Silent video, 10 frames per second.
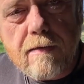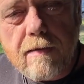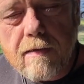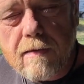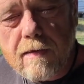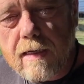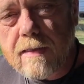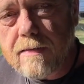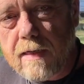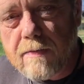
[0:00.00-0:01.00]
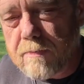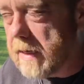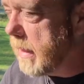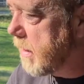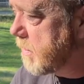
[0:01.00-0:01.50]
like a sandwich
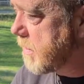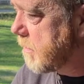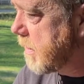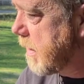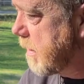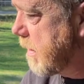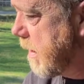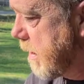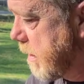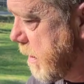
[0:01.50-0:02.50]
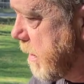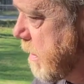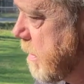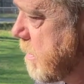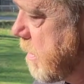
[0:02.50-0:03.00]
baggie or something like that.
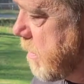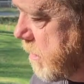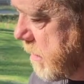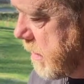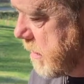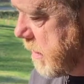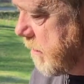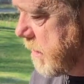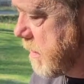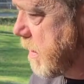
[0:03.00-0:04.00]
So let's give this a